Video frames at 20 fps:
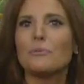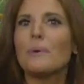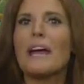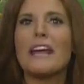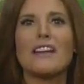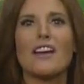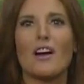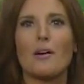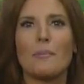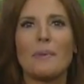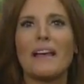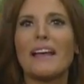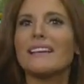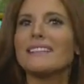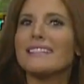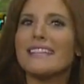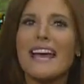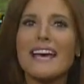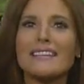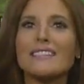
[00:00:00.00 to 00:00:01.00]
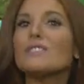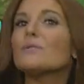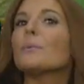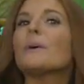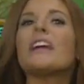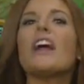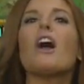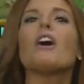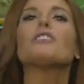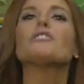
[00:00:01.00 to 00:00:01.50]
radar because yes,
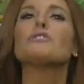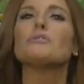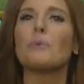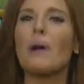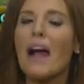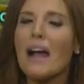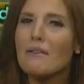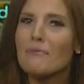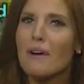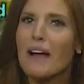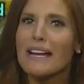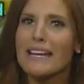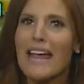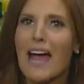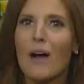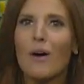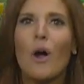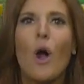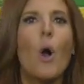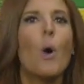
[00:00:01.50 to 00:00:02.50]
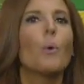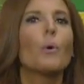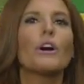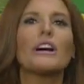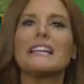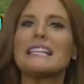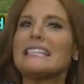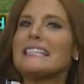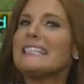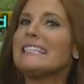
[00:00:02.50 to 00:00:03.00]
we are dry right now. We're
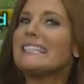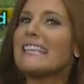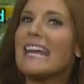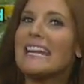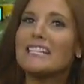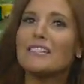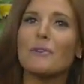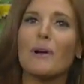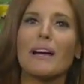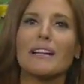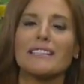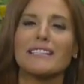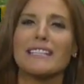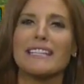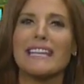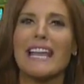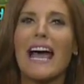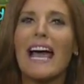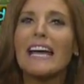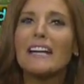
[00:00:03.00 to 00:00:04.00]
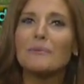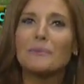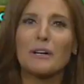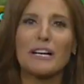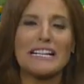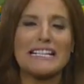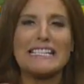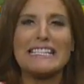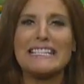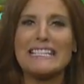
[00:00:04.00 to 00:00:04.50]
going to stay dry tonight. We're
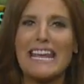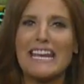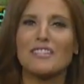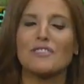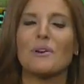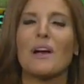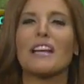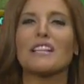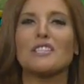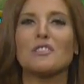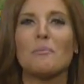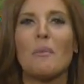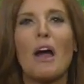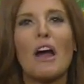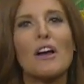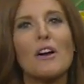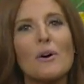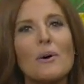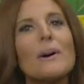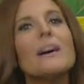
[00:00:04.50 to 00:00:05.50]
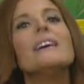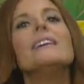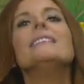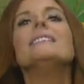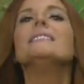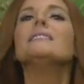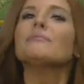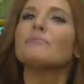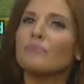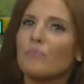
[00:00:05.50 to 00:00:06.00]
going to stay dry tomorrow.
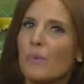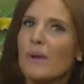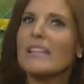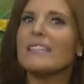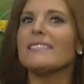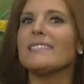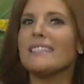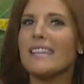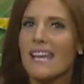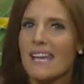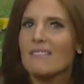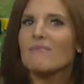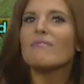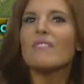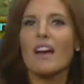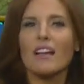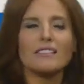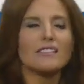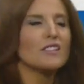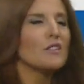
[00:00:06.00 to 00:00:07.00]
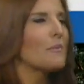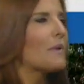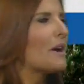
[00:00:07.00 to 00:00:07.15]
Wednesday, not so